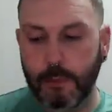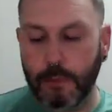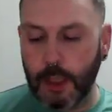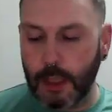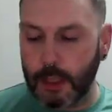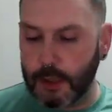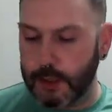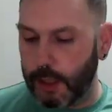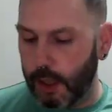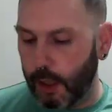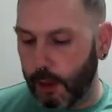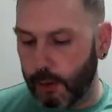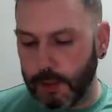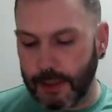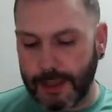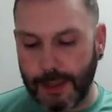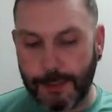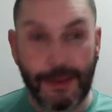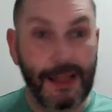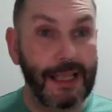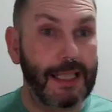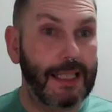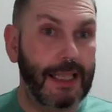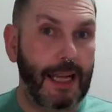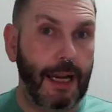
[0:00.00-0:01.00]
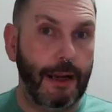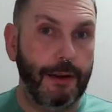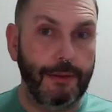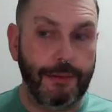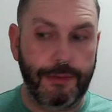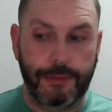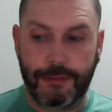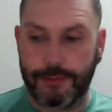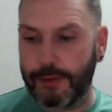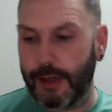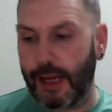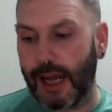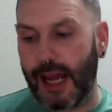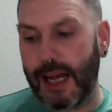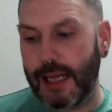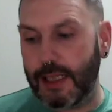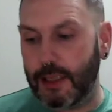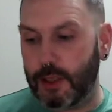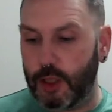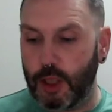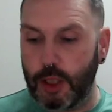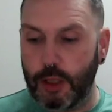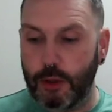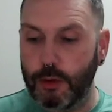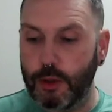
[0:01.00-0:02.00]
So some of this stuff,
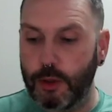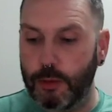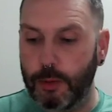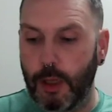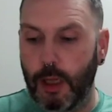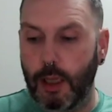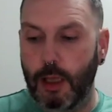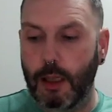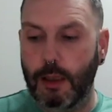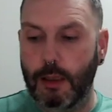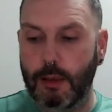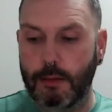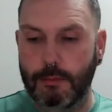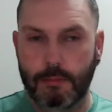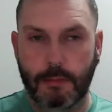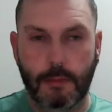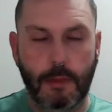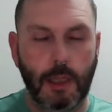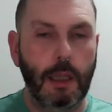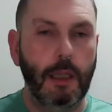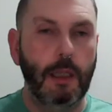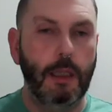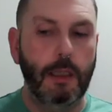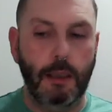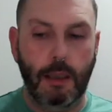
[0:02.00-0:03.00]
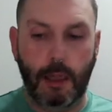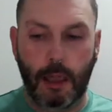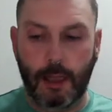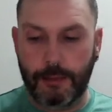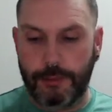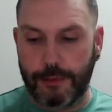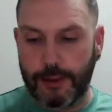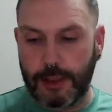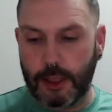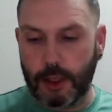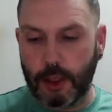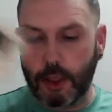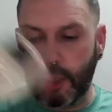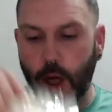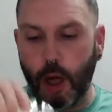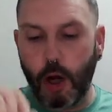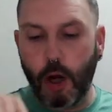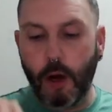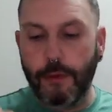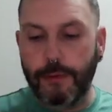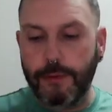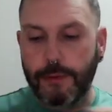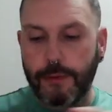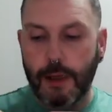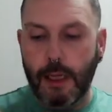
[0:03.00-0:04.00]
as usual, I finished
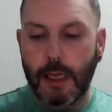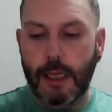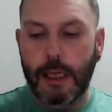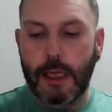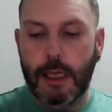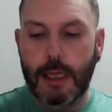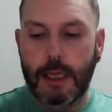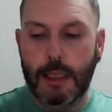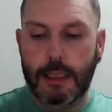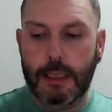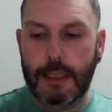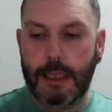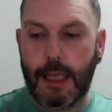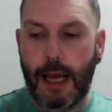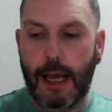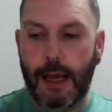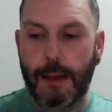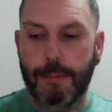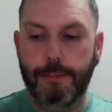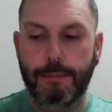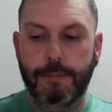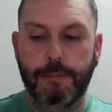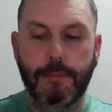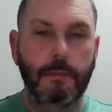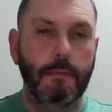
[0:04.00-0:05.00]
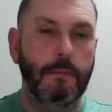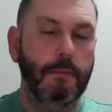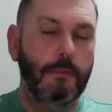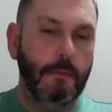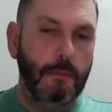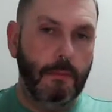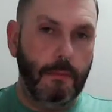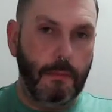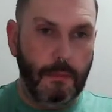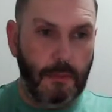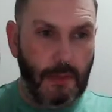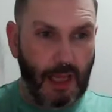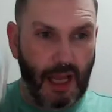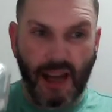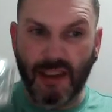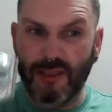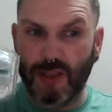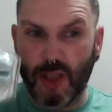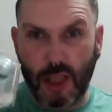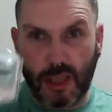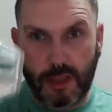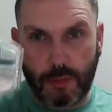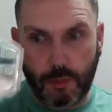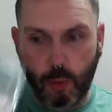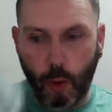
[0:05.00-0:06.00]
off. Some I've
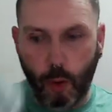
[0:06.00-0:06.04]
just